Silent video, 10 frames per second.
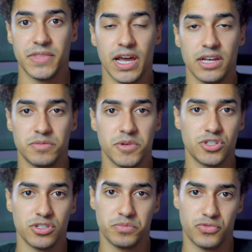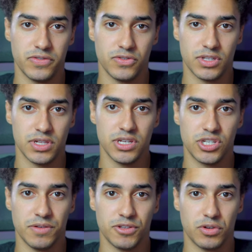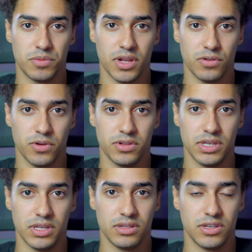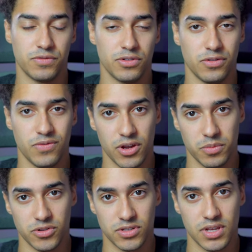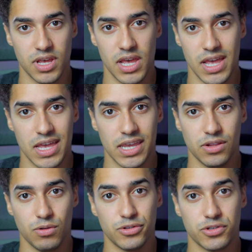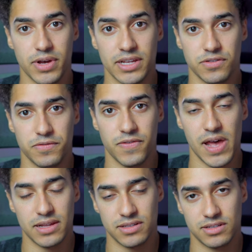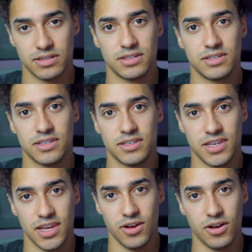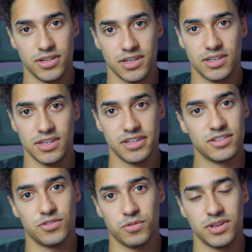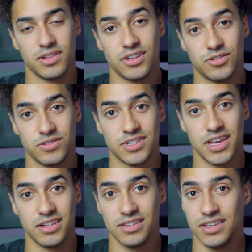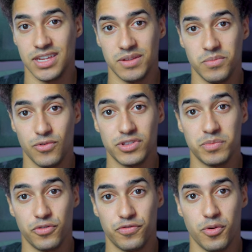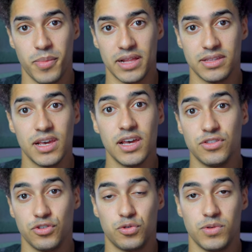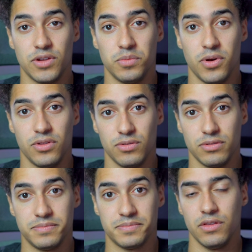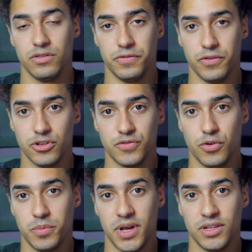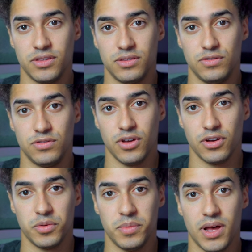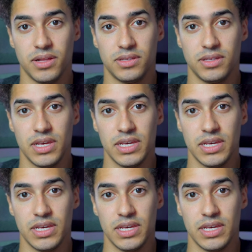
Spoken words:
As mentioned previously, JavaScript can run in different environments. It also has a vast, chaotic history that translates in multiple formats to create a bundle. The first format to talk about